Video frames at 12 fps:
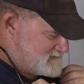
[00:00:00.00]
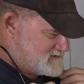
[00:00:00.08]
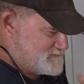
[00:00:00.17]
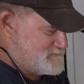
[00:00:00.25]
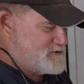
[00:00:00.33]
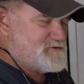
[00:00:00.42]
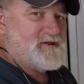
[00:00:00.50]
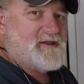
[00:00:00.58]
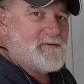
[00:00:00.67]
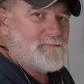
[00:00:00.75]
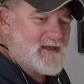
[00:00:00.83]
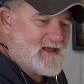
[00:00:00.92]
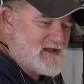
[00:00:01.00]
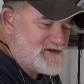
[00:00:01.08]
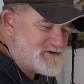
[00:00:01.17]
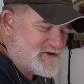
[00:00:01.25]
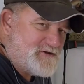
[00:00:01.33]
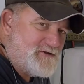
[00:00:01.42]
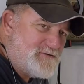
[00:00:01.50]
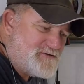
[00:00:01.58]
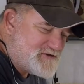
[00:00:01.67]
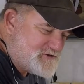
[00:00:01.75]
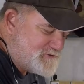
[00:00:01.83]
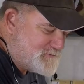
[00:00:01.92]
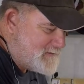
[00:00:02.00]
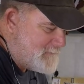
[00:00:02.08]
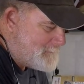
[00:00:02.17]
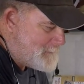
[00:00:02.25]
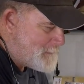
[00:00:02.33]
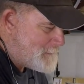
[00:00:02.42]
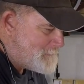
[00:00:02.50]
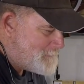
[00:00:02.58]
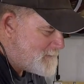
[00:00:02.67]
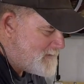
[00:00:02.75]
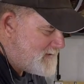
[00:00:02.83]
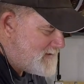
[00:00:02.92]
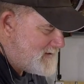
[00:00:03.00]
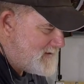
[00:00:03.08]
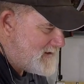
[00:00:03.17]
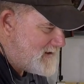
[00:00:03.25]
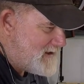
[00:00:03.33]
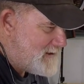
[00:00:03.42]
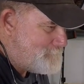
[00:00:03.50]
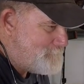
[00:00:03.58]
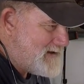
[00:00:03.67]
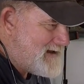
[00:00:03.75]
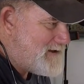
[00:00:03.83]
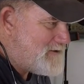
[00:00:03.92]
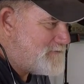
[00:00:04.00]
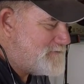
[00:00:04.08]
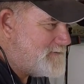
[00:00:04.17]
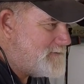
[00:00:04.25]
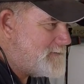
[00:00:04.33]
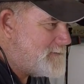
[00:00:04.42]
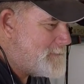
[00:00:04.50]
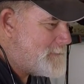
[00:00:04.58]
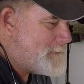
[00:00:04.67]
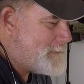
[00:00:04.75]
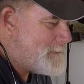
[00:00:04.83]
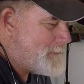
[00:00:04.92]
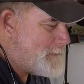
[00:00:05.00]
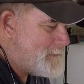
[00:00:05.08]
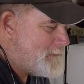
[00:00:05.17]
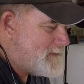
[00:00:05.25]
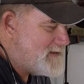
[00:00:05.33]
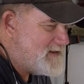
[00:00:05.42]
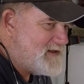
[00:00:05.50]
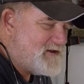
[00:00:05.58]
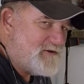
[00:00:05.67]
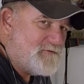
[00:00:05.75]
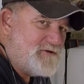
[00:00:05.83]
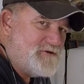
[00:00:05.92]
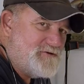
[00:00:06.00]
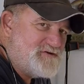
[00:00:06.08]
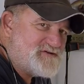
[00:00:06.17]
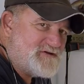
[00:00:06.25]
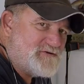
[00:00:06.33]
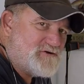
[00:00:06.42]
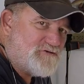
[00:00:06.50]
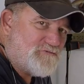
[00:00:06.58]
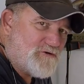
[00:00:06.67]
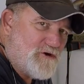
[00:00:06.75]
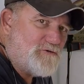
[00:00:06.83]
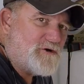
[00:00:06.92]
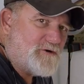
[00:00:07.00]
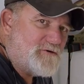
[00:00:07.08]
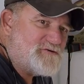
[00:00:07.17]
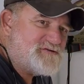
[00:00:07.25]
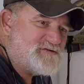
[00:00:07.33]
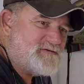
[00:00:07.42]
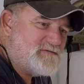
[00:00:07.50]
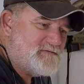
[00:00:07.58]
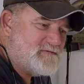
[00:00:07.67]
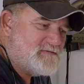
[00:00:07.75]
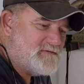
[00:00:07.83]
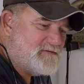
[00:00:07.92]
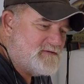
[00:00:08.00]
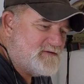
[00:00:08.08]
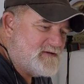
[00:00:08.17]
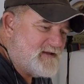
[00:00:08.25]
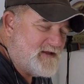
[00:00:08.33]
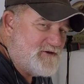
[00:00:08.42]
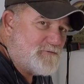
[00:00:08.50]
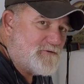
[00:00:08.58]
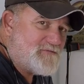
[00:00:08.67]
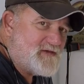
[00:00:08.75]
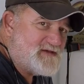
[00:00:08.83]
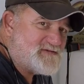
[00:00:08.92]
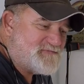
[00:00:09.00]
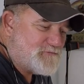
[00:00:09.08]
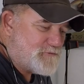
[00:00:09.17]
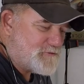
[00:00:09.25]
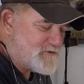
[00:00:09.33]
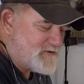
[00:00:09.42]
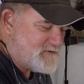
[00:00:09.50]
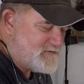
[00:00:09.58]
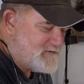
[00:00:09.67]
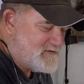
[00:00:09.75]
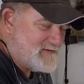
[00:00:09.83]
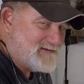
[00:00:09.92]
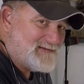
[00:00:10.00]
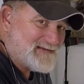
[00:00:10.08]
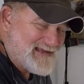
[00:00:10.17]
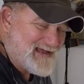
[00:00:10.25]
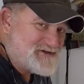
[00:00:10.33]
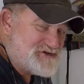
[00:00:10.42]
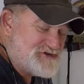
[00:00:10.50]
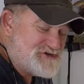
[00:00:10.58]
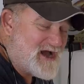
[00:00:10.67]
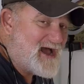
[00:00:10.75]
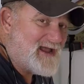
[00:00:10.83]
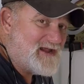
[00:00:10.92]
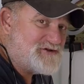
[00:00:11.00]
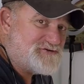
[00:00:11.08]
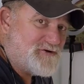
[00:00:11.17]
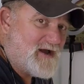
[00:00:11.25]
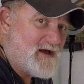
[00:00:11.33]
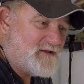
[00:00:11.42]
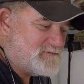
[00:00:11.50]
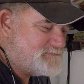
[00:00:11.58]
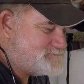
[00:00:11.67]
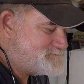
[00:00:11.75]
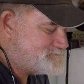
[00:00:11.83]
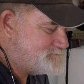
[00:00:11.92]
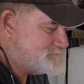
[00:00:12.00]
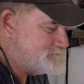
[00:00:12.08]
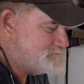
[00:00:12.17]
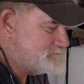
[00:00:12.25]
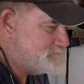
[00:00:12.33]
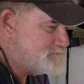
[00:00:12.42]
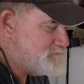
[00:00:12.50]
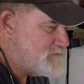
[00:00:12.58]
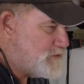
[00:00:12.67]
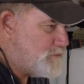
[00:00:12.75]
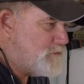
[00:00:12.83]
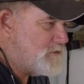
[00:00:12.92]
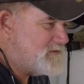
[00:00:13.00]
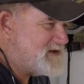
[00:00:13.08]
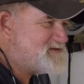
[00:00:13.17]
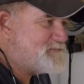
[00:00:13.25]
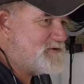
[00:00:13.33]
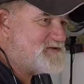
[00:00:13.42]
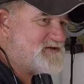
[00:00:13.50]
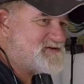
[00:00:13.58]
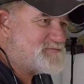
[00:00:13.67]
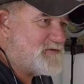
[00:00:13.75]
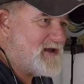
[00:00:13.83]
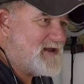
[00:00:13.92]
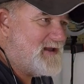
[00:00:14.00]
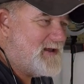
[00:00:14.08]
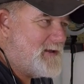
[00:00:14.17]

community page on YouTube about, you know, using croakers in Northeast Florida to catch giant trout. Or let's put it this way,